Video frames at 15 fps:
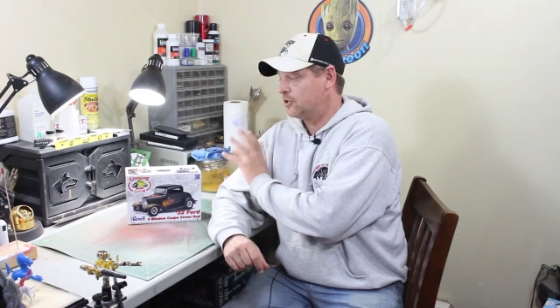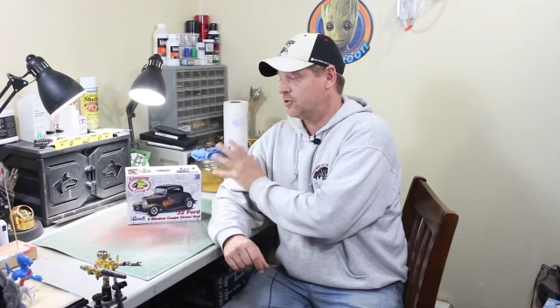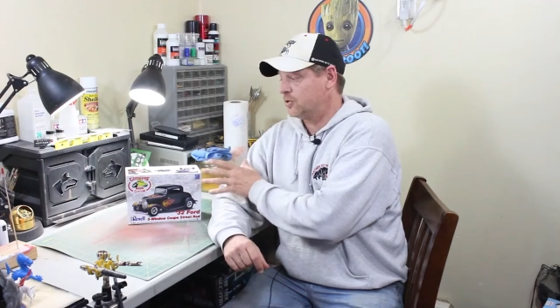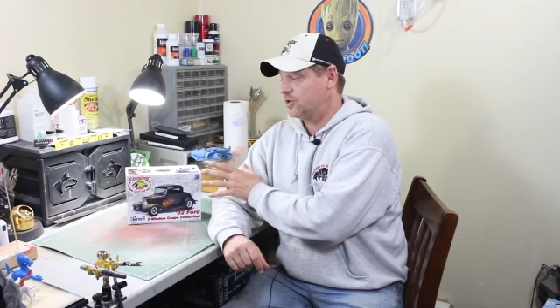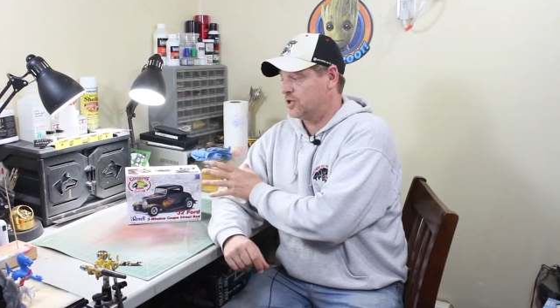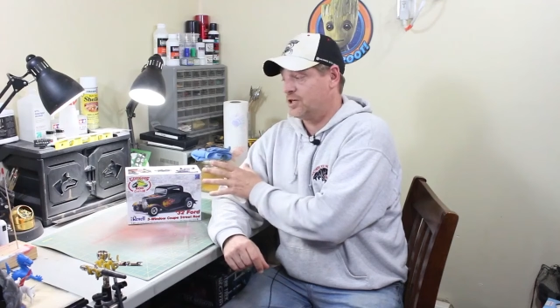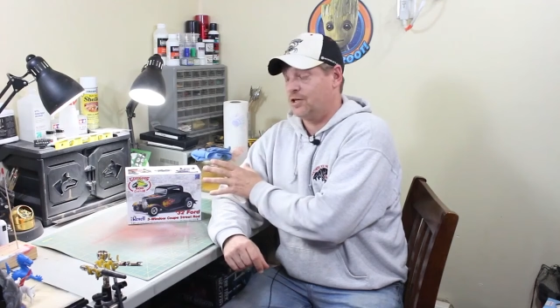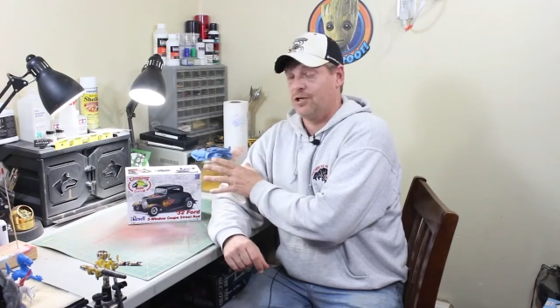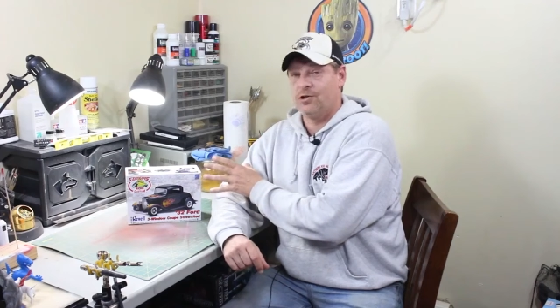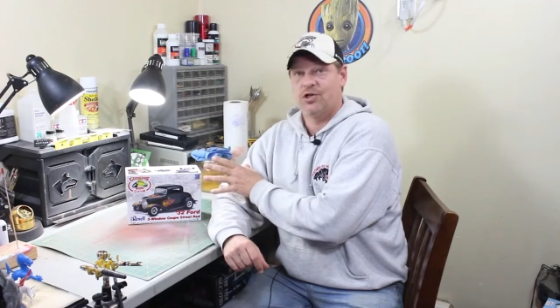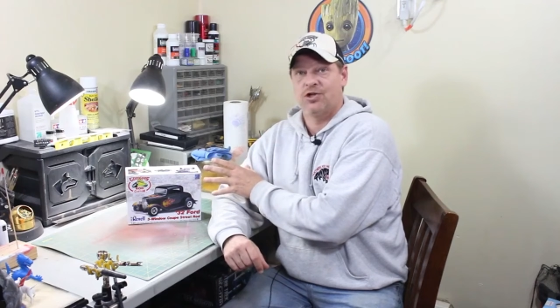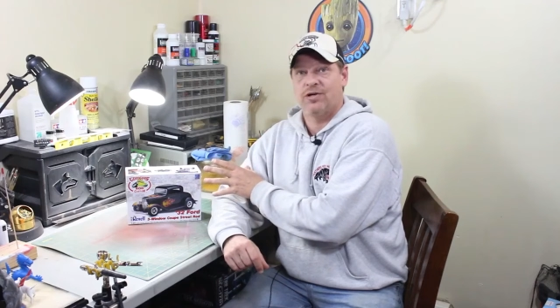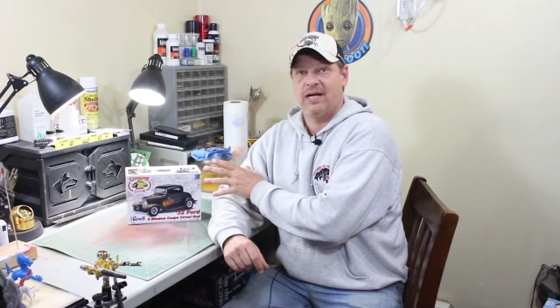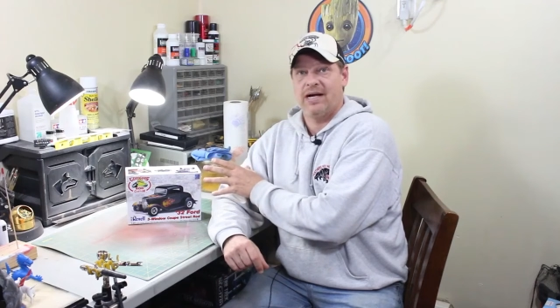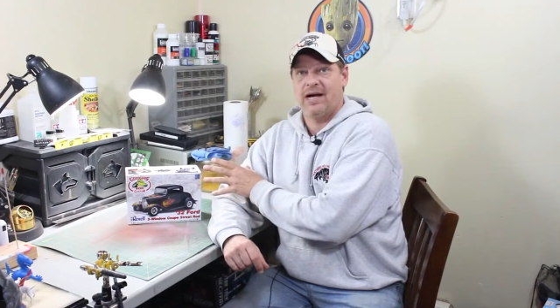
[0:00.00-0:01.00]
So we're just going to go
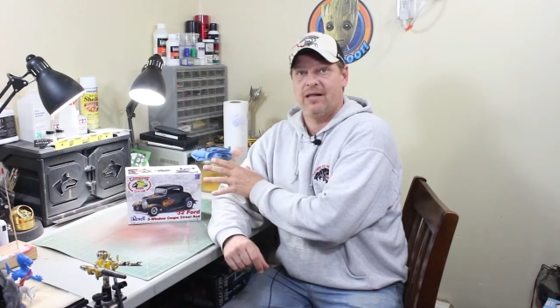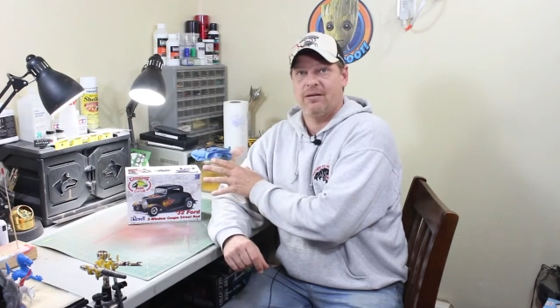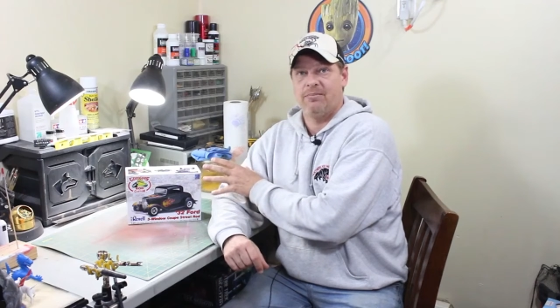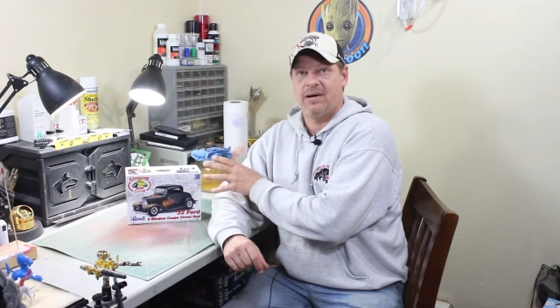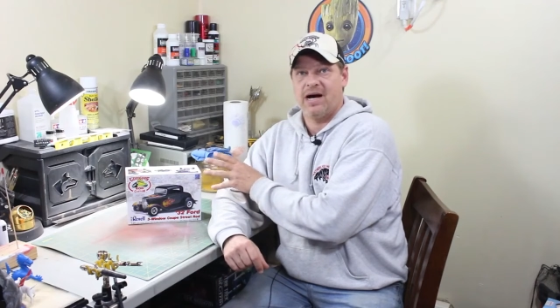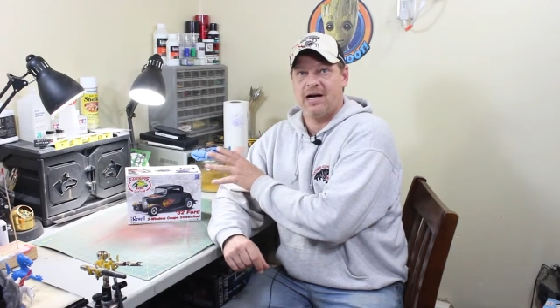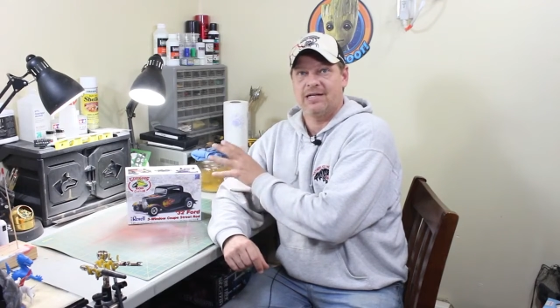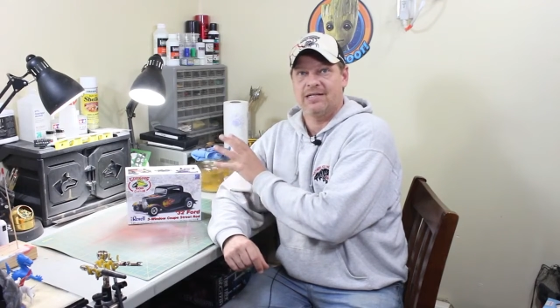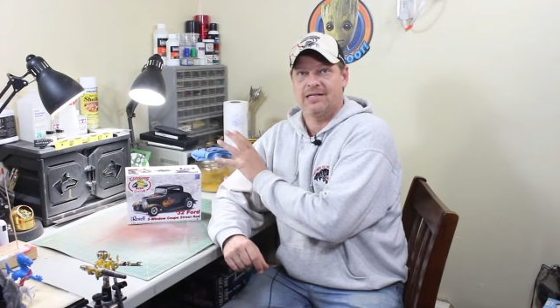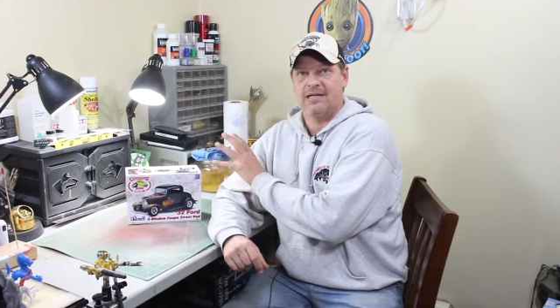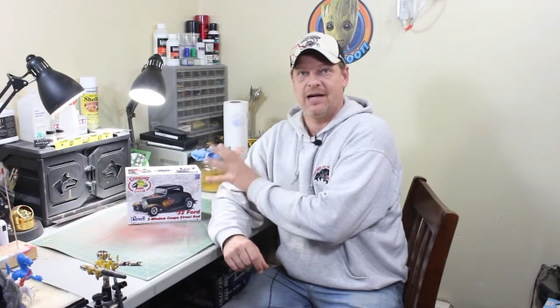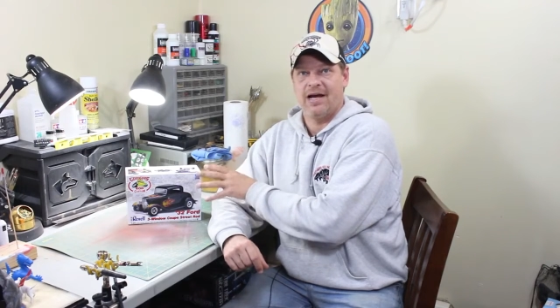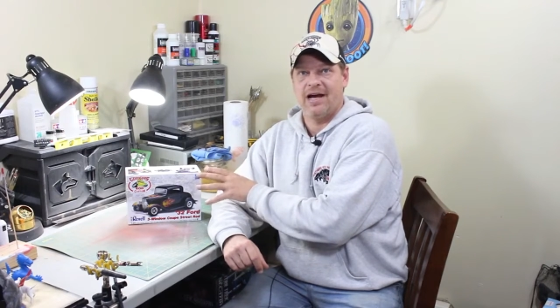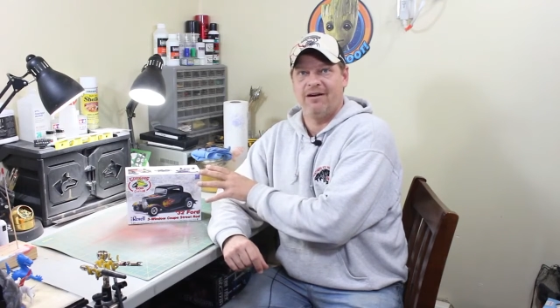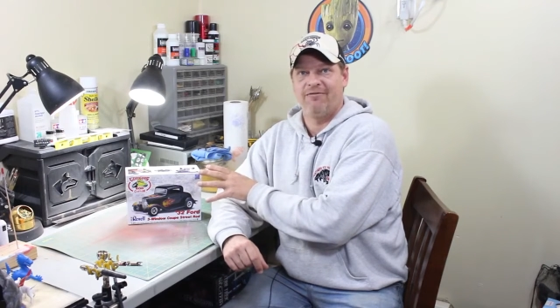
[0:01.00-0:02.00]
straight out of the box,
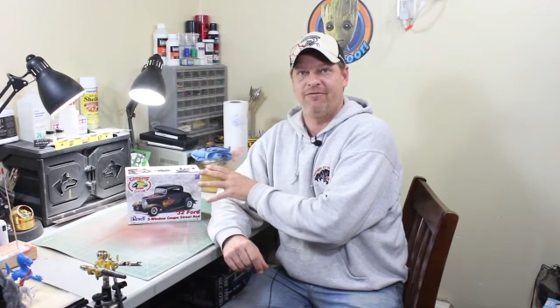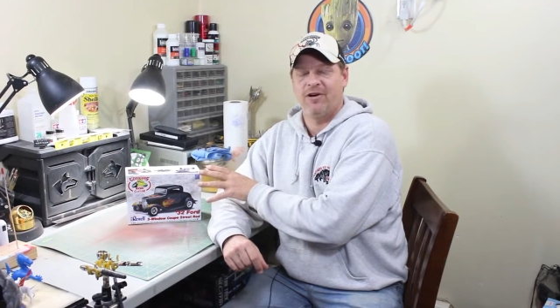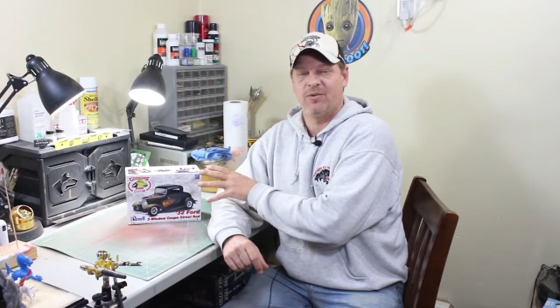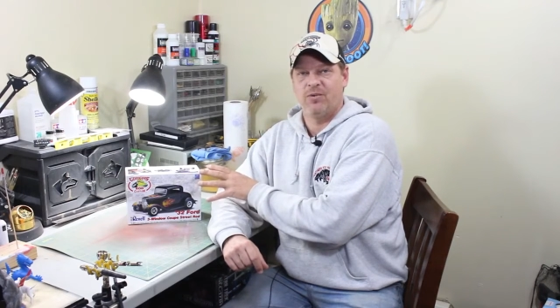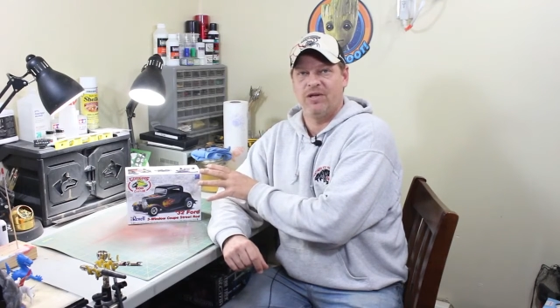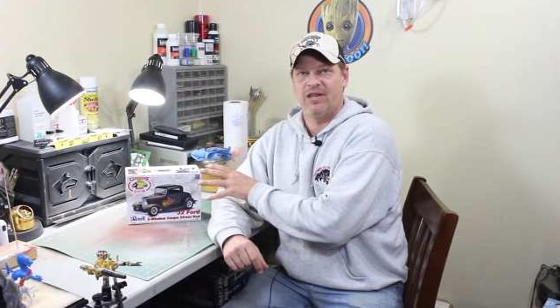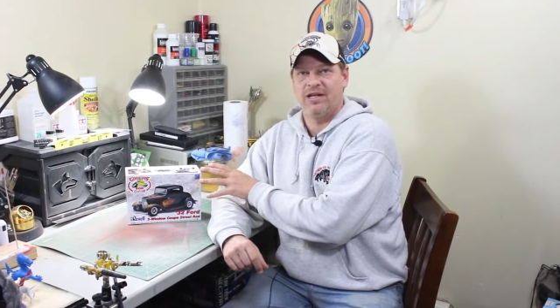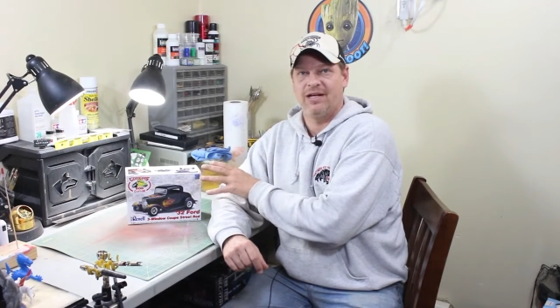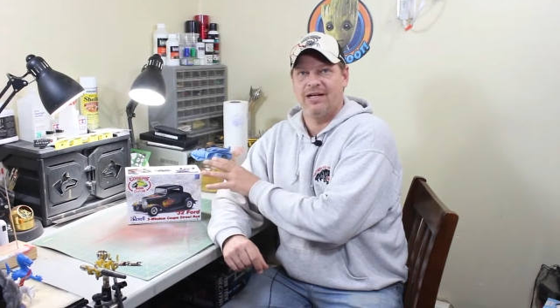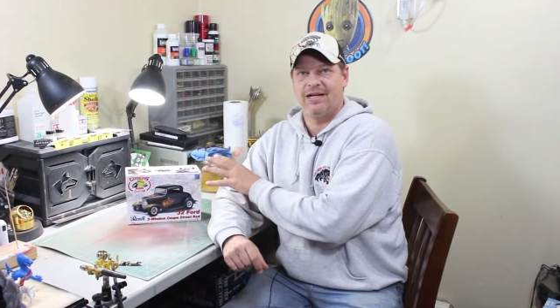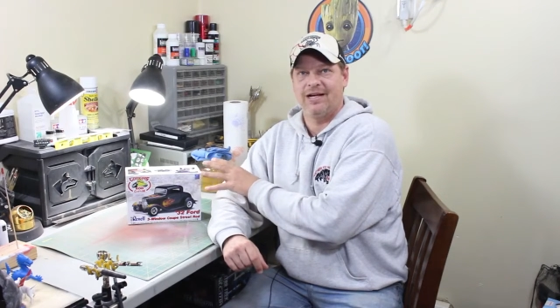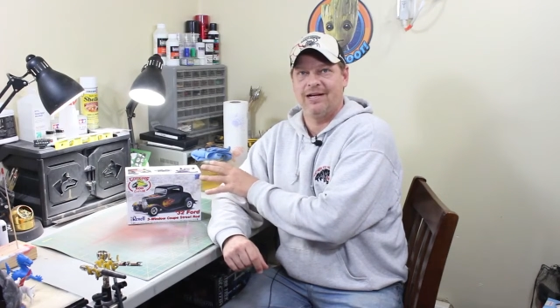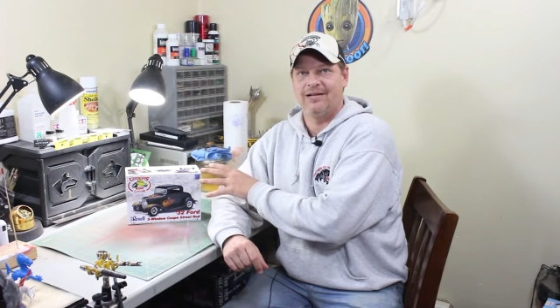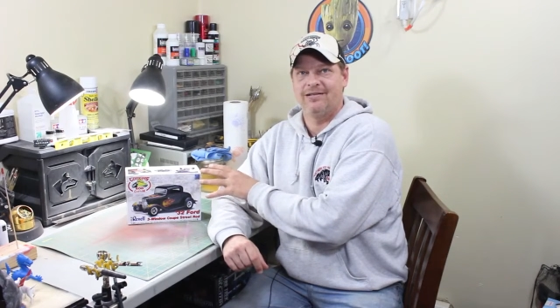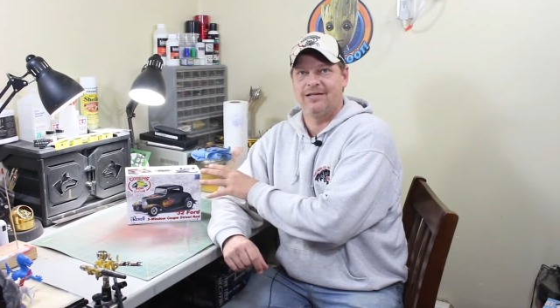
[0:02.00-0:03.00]
have fun with it,
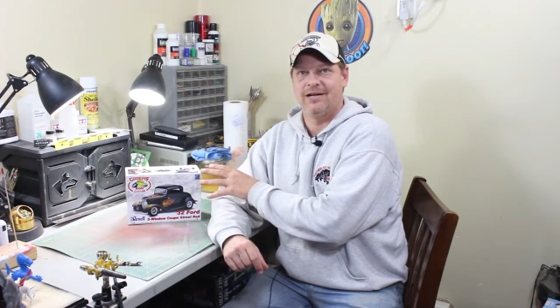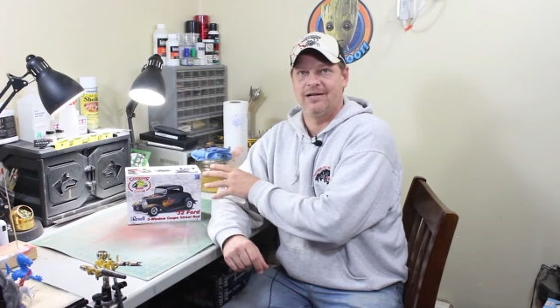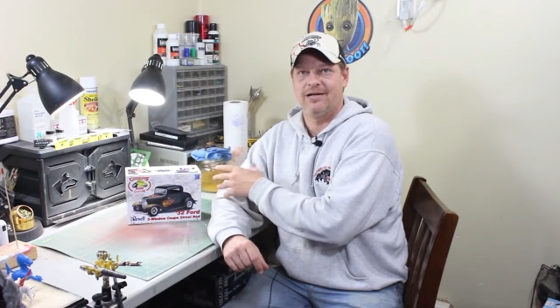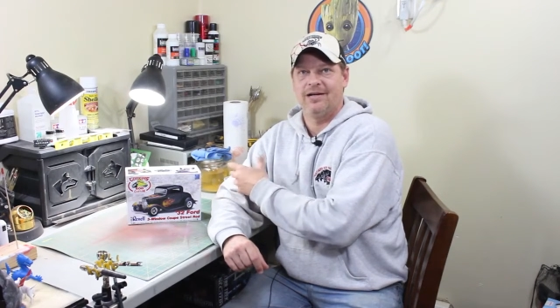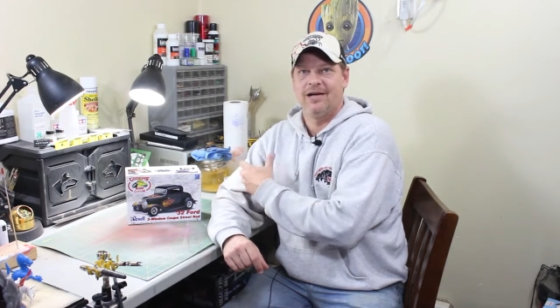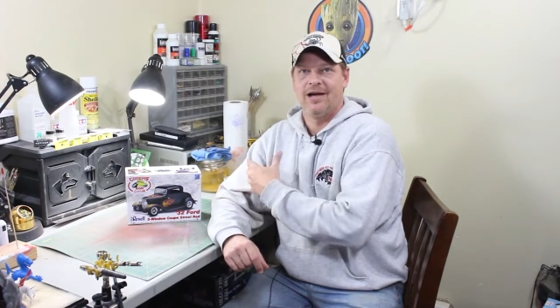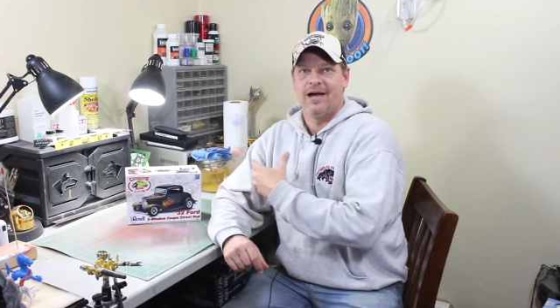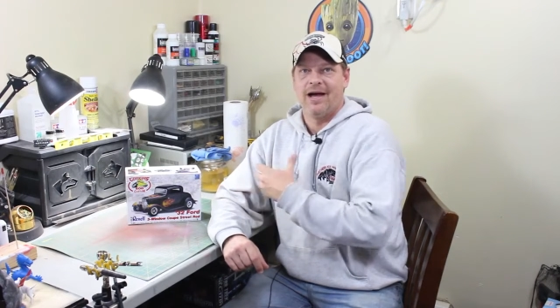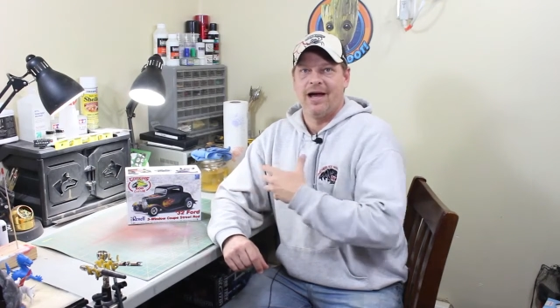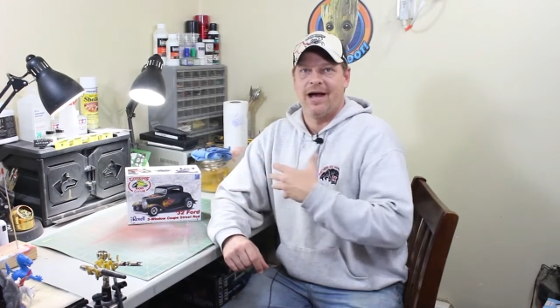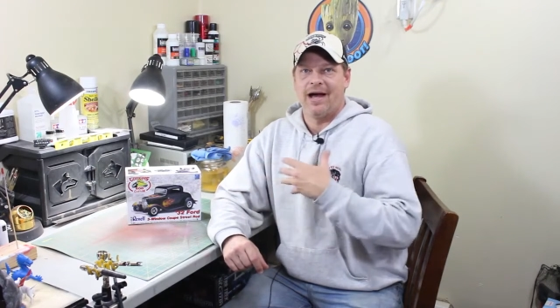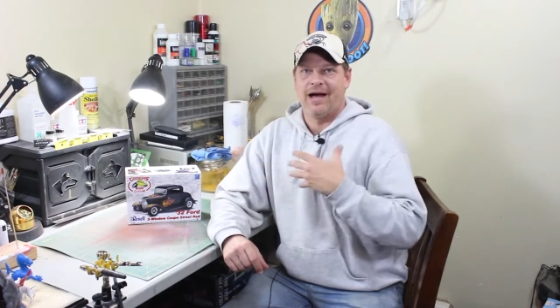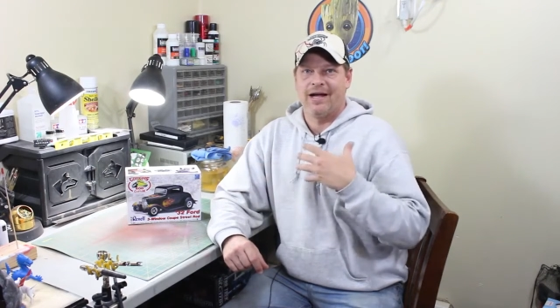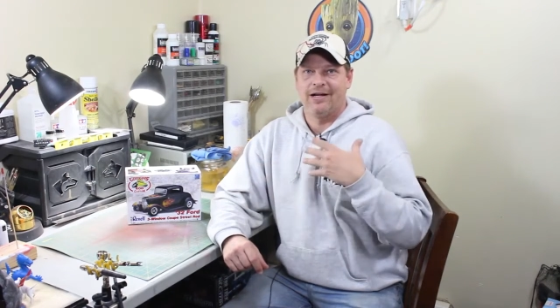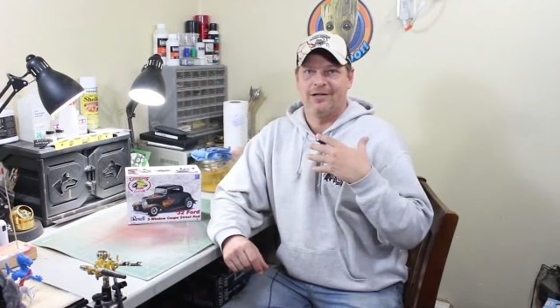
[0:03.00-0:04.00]
get it done,
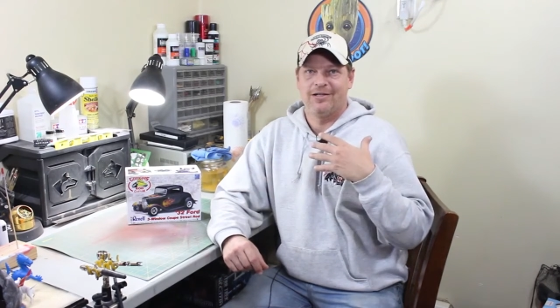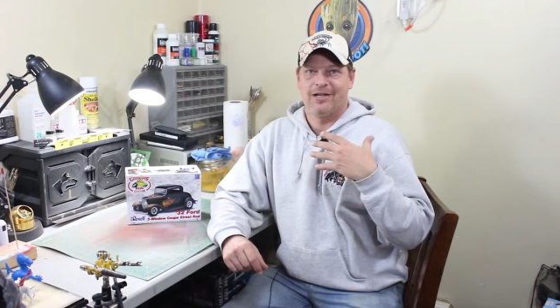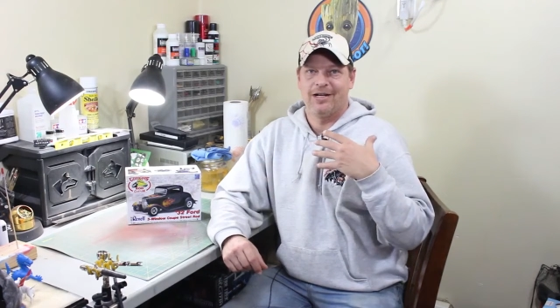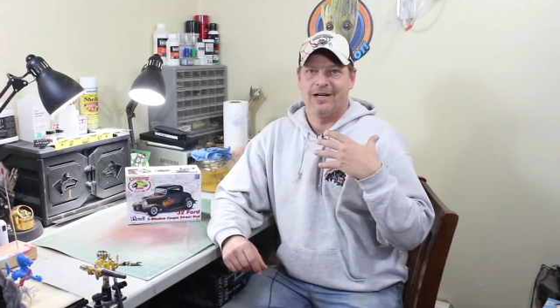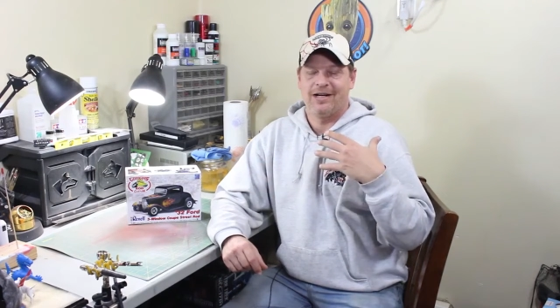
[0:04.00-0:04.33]
and